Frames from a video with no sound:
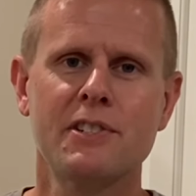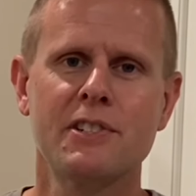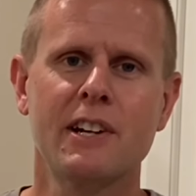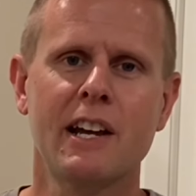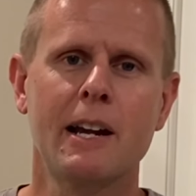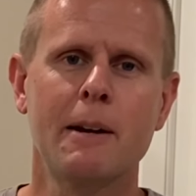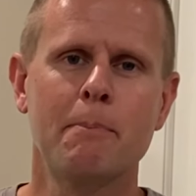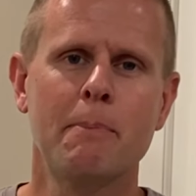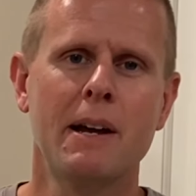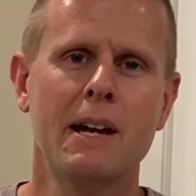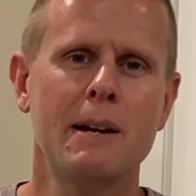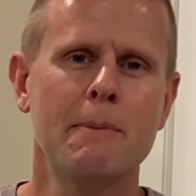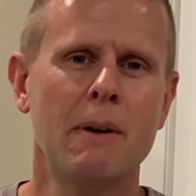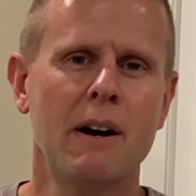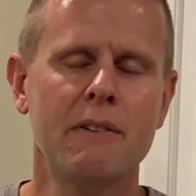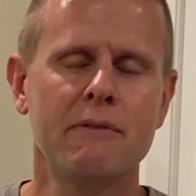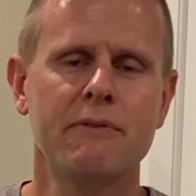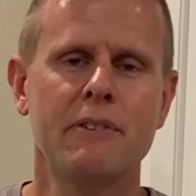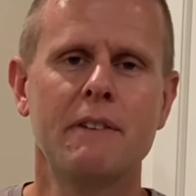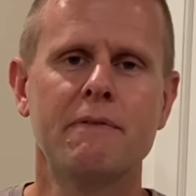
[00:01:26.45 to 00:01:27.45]
you got to pay
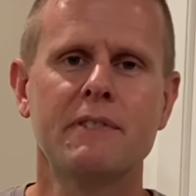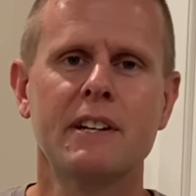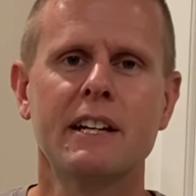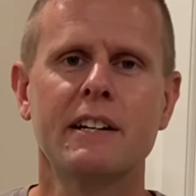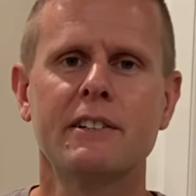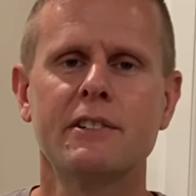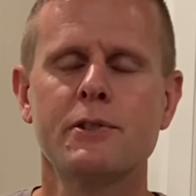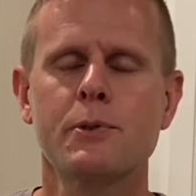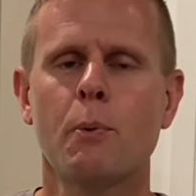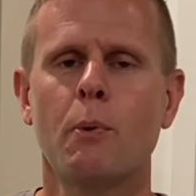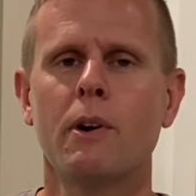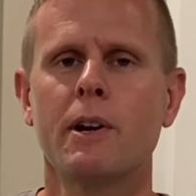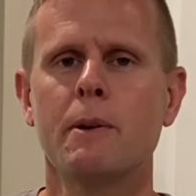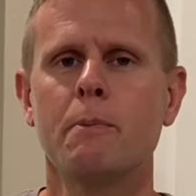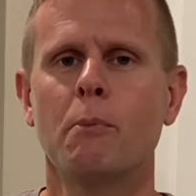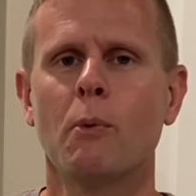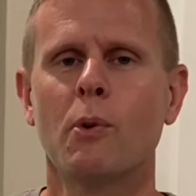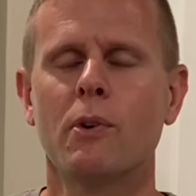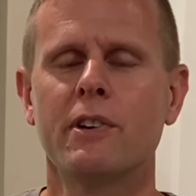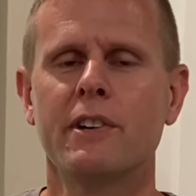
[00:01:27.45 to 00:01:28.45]
about 15 or 20
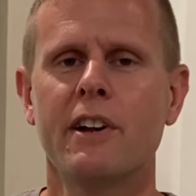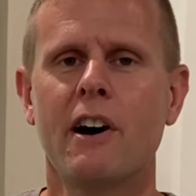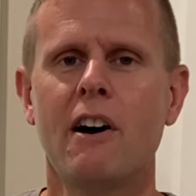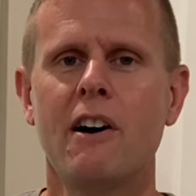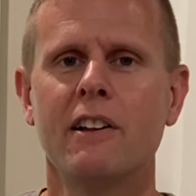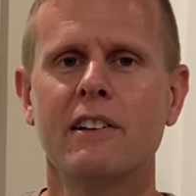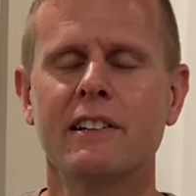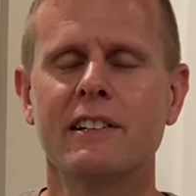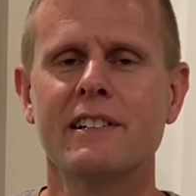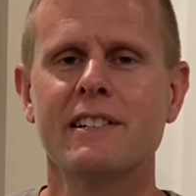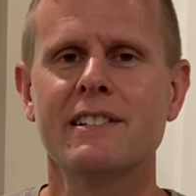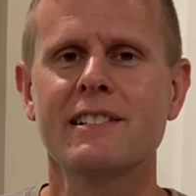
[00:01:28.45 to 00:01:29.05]
more dollars.